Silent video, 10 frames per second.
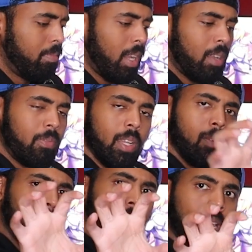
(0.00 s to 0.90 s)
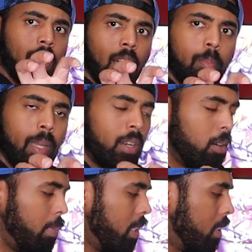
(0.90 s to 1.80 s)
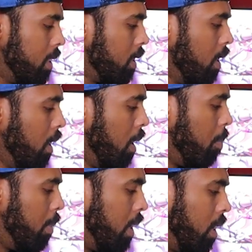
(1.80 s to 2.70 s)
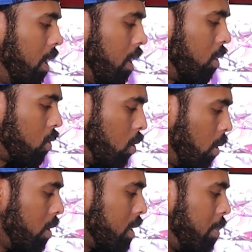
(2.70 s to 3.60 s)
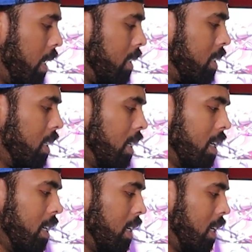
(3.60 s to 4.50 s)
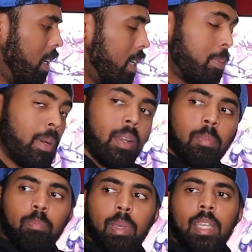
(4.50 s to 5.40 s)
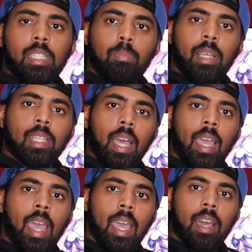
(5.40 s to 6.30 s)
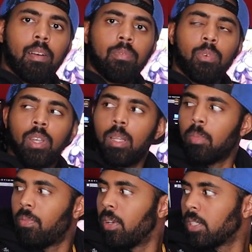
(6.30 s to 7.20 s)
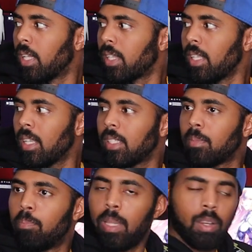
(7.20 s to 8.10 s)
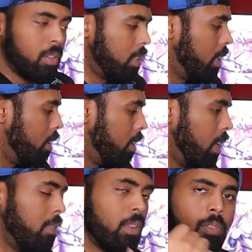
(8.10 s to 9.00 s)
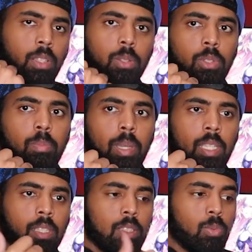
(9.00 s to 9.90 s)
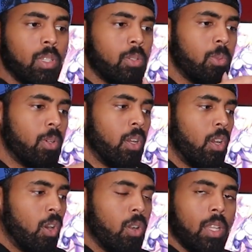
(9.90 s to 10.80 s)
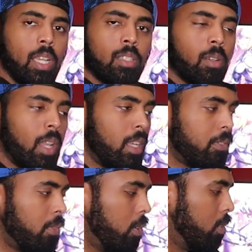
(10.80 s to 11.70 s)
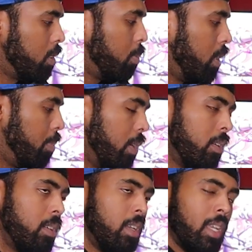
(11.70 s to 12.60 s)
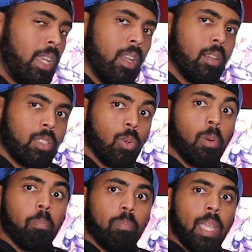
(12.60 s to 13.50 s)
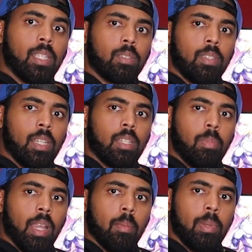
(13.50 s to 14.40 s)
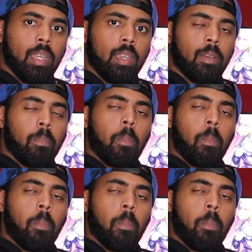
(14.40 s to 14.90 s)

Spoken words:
I can fit in one hand how big her base is. But Artoria's base is probably the biggest base I have for any of my figures. I think that's bigger than even Rendu's base because Rendu, her legs are a lot further spread apart. And so her base needed to be that big.